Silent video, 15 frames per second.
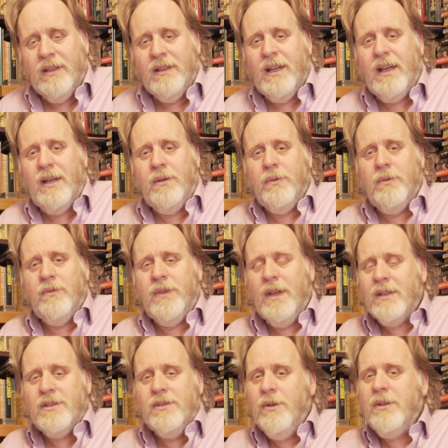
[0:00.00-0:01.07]
Now,
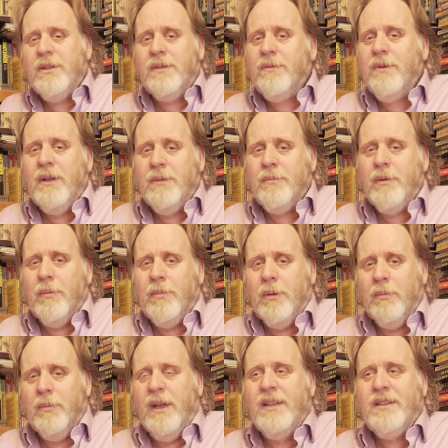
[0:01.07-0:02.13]
that's not a defined
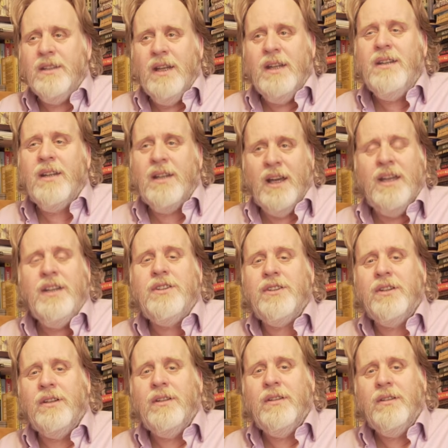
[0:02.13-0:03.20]
problem. It's an
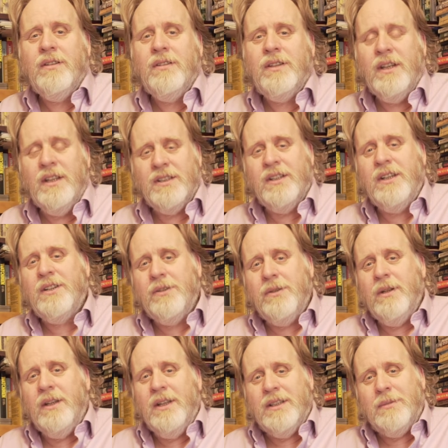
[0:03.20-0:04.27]
indication that there's an issue
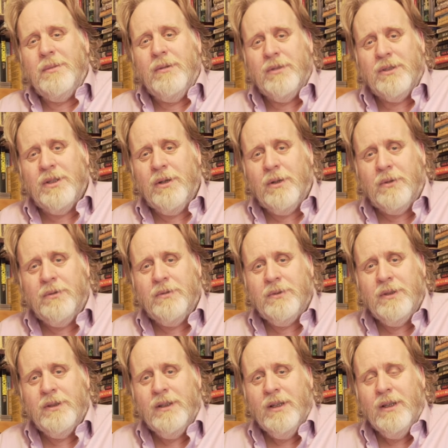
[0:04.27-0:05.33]
that needs to be
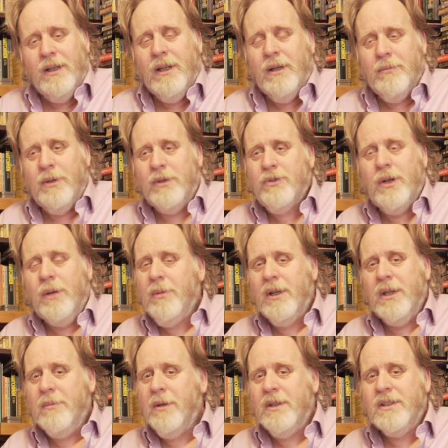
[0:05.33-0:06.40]
resolved. But trouble
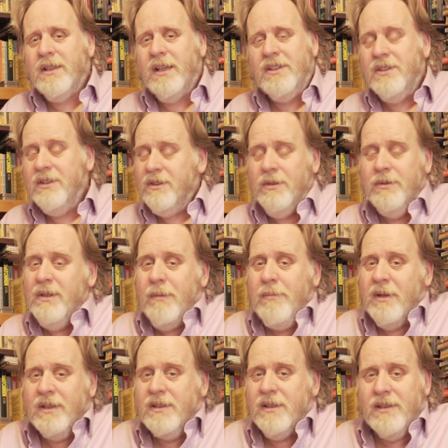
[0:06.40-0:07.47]
at the bus station is too
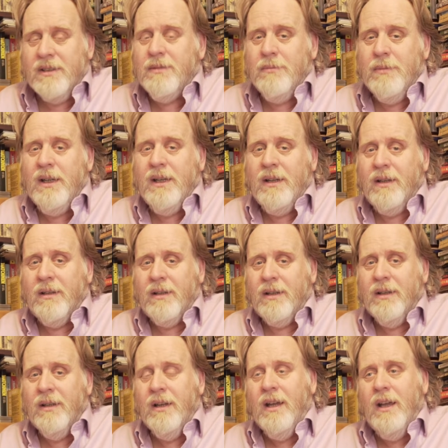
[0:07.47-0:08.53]
nebulous. It doesn't mean anything.